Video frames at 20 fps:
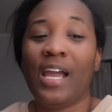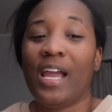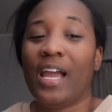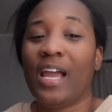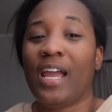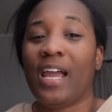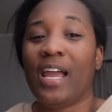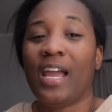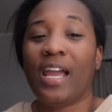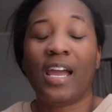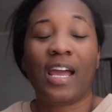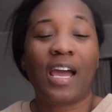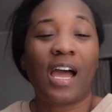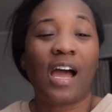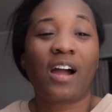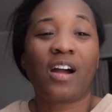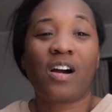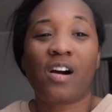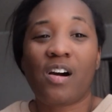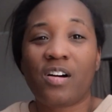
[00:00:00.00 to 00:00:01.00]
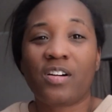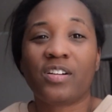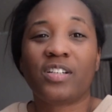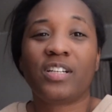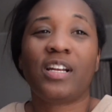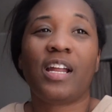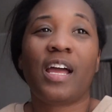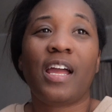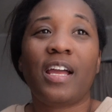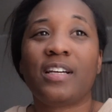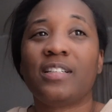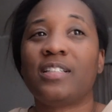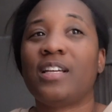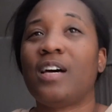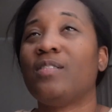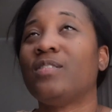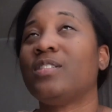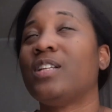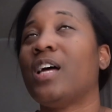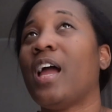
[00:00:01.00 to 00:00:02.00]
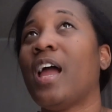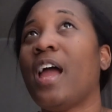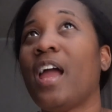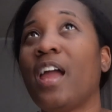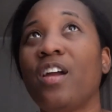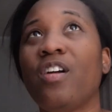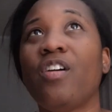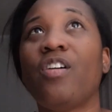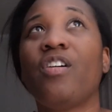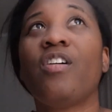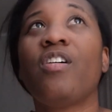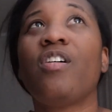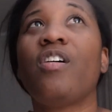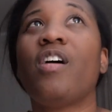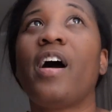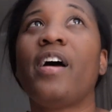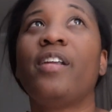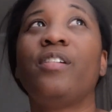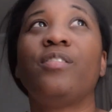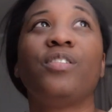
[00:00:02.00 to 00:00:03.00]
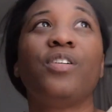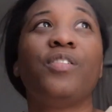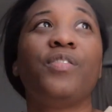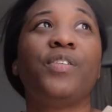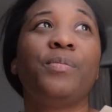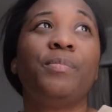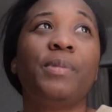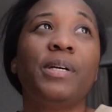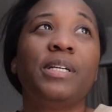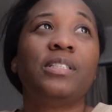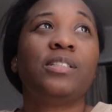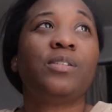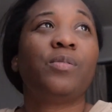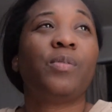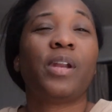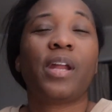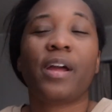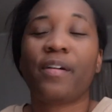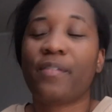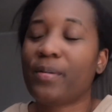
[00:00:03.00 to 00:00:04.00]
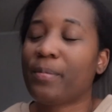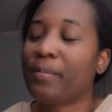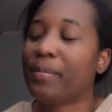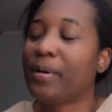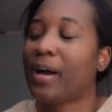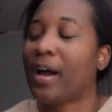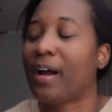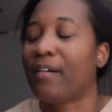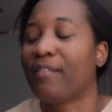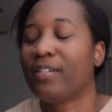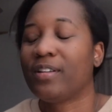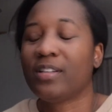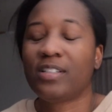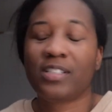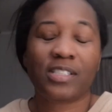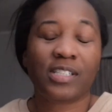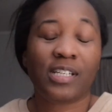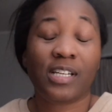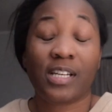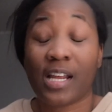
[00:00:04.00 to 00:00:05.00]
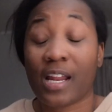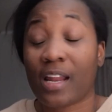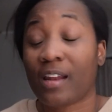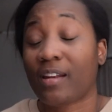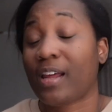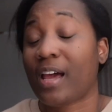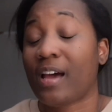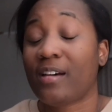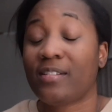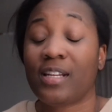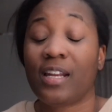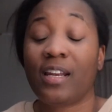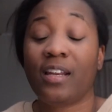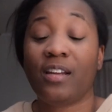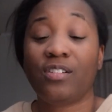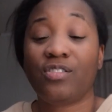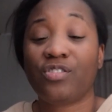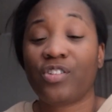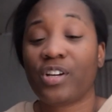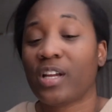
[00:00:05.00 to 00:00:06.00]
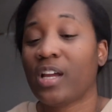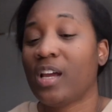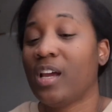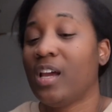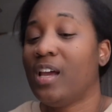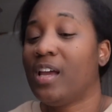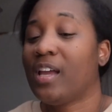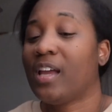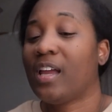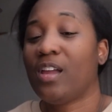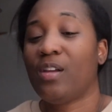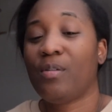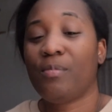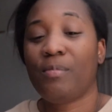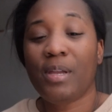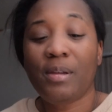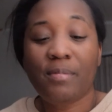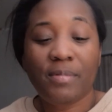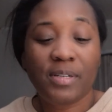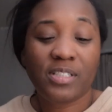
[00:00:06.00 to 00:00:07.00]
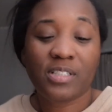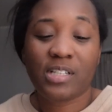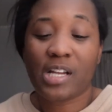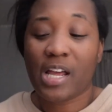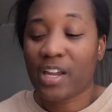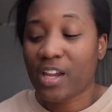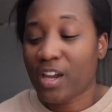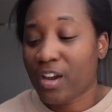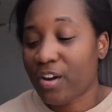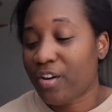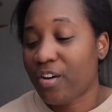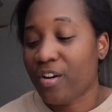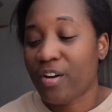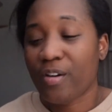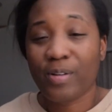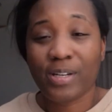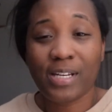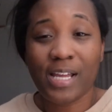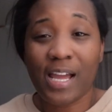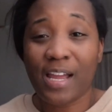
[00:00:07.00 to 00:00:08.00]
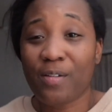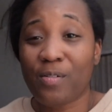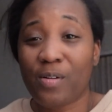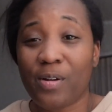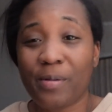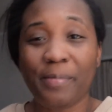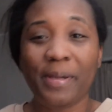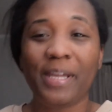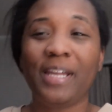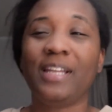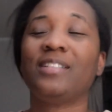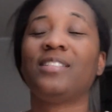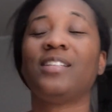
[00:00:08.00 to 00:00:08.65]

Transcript: And I called her tonight because I was like, hey, girl, I don't know if you're busy or whatever, but I really just need to get out the house. I need a drink. Can you meet me? She's like, yeah, girl, what time you want to meet?